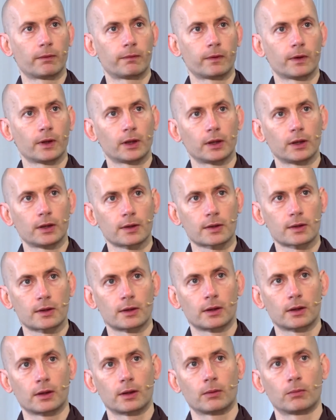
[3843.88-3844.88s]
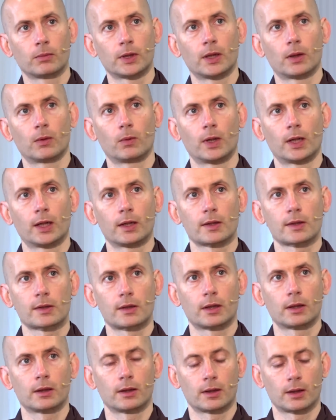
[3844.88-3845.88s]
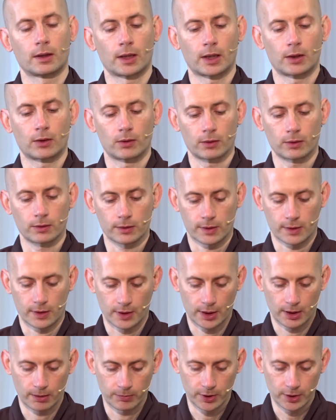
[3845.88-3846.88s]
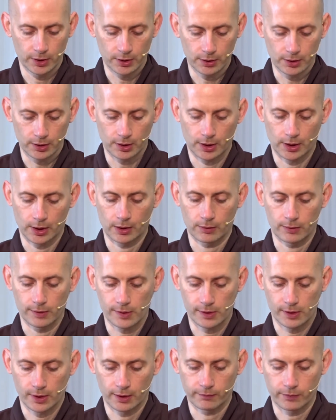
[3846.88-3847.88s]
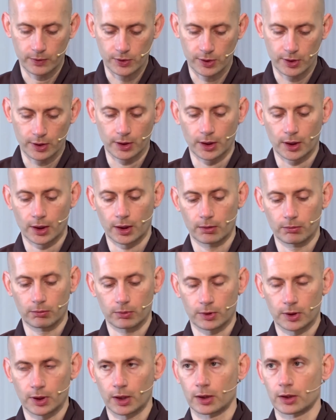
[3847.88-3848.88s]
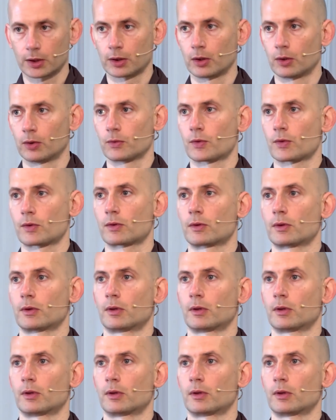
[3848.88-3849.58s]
feelings and with awareness that now it's coming, now it stays for some time, then it goes?